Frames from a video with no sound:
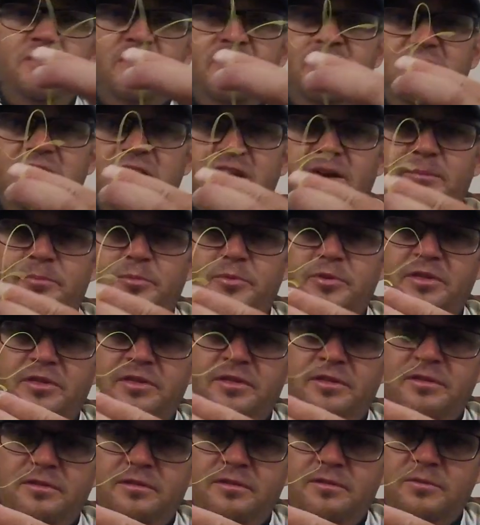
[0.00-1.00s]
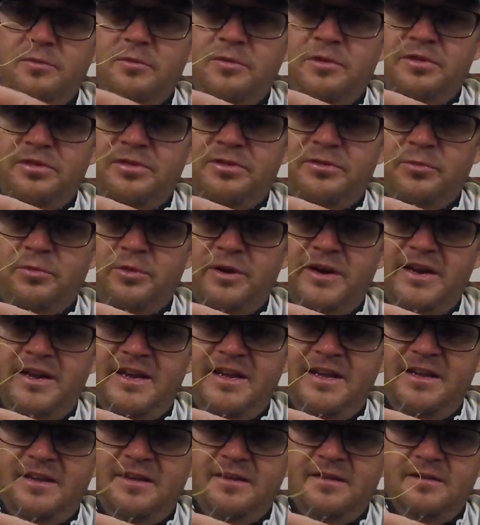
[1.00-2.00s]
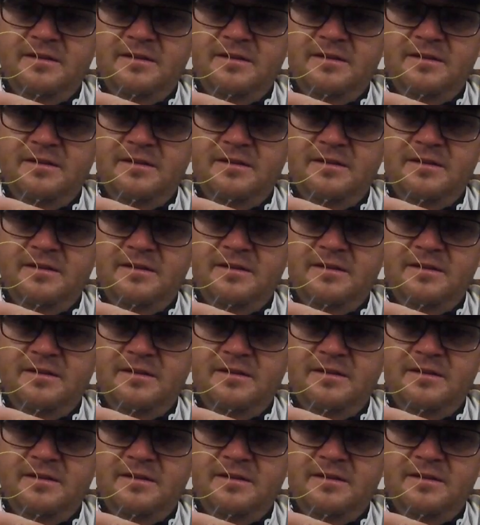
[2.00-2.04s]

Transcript: end up with three